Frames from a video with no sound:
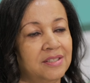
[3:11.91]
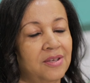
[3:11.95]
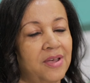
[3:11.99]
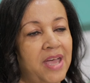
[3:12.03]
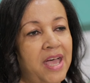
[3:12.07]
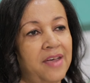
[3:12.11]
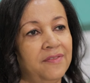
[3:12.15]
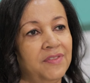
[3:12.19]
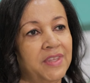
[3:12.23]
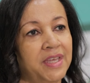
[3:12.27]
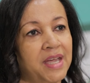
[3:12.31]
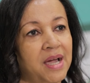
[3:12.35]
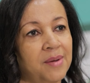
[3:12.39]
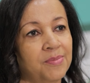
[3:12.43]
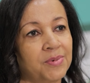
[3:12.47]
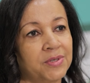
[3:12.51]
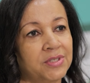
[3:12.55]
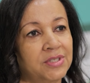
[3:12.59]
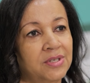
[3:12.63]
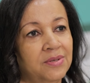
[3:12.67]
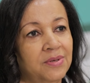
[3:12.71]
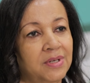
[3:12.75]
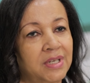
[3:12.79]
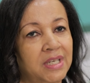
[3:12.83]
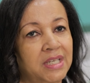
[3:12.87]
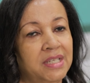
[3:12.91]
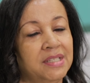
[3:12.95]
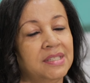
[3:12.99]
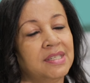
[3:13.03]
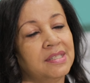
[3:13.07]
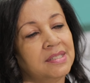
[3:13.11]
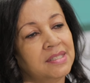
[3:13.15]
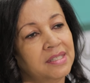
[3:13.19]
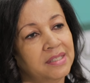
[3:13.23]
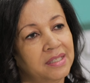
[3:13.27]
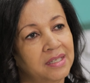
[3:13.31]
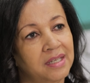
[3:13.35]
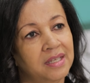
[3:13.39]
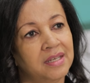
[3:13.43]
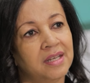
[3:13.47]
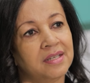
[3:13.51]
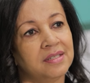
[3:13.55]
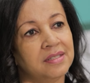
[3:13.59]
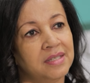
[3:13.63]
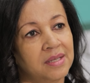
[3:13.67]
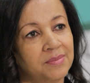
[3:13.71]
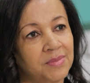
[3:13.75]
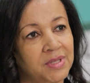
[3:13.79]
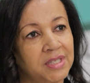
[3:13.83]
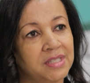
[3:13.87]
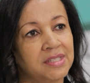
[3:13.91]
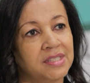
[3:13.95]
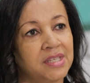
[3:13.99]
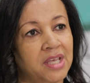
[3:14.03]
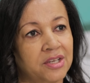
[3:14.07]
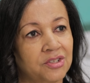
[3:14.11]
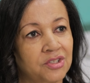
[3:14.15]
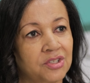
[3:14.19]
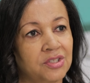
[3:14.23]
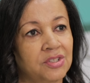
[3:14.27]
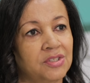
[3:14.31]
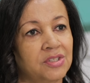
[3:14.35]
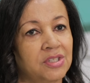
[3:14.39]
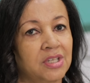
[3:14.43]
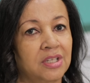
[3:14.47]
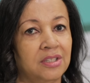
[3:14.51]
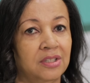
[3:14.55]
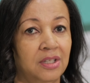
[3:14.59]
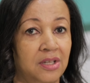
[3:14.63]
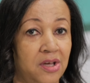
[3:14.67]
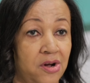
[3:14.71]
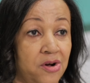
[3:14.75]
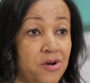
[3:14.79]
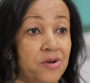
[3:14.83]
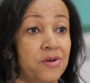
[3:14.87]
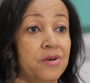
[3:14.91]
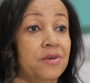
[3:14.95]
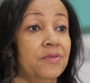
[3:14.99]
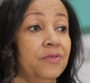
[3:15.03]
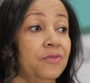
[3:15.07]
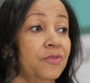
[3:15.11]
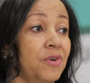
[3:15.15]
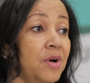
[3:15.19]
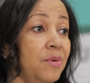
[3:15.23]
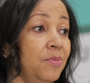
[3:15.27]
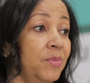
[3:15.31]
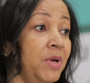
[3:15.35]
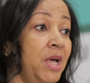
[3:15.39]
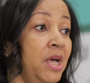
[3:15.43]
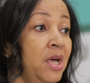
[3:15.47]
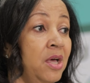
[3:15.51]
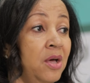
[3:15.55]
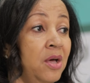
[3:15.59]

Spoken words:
to have the opportunity to sit in on some of the sessions and learn from